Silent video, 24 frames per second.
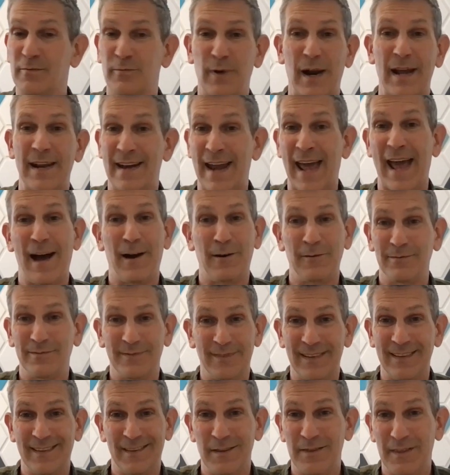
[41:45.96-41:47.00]
right now,
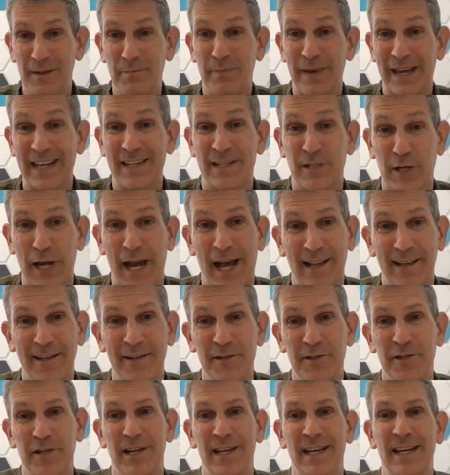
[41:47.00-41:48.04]
the biggest
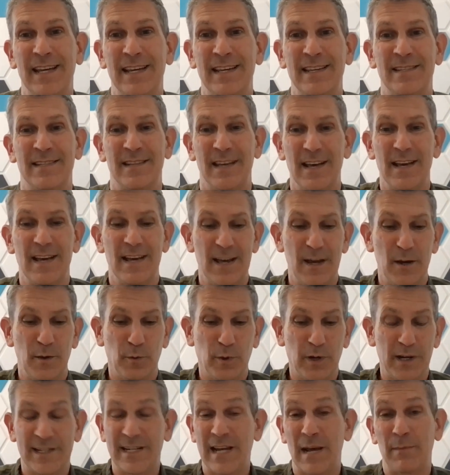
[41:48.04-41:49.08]
challenge is
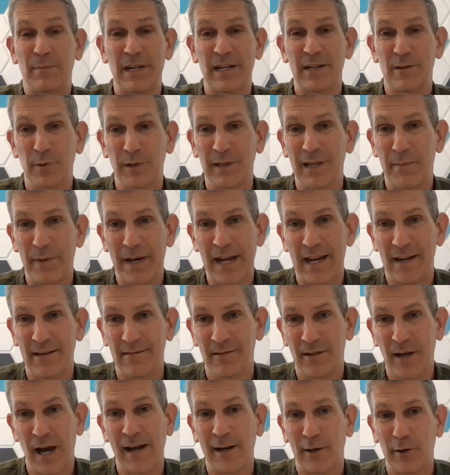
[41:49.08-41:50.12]
we're attempting to
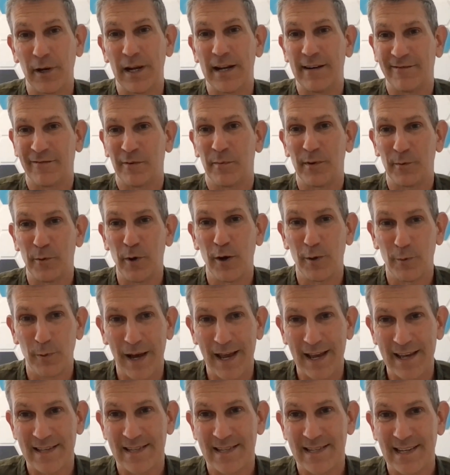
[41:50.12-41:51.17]
eliminate concrete from the
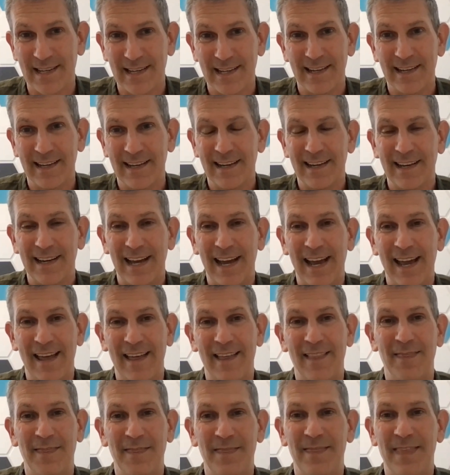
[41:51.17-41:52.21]
roadways,
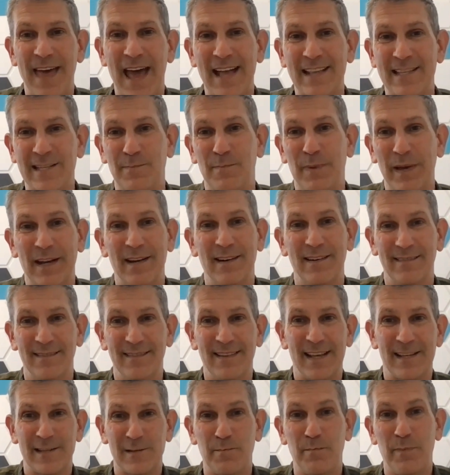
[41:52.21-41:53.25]
and that's
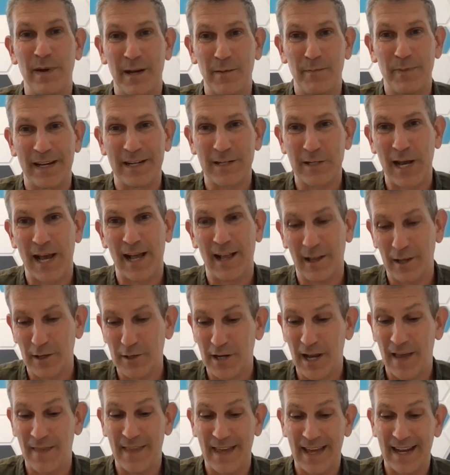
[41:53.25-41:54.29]
been a big
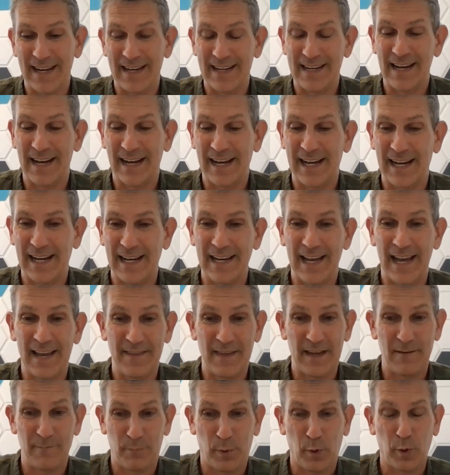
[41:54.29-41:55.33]
challenge. And
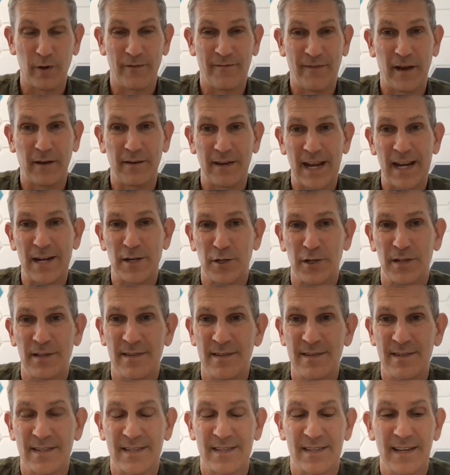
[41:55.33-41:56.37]
then pour
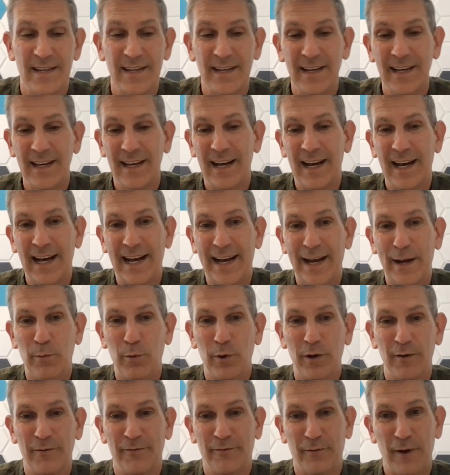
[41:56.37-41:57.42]
foundations.
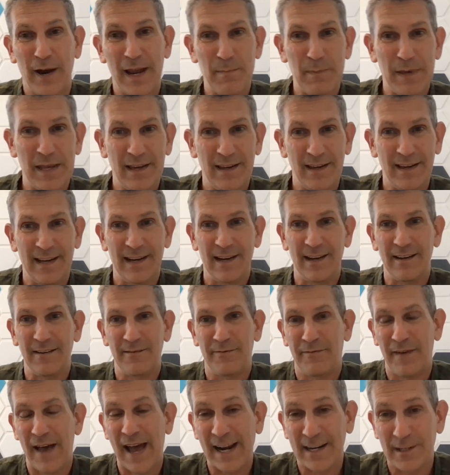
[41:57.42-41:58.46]
We're framing in
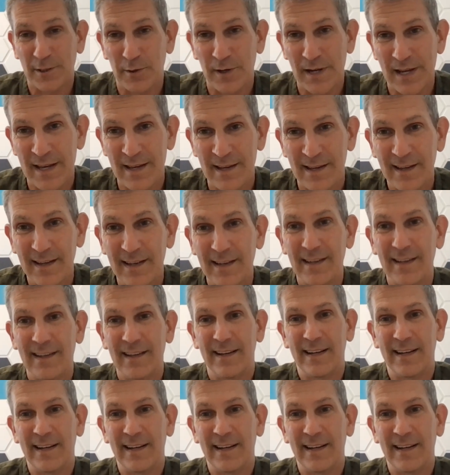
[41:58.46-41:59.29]
a factory.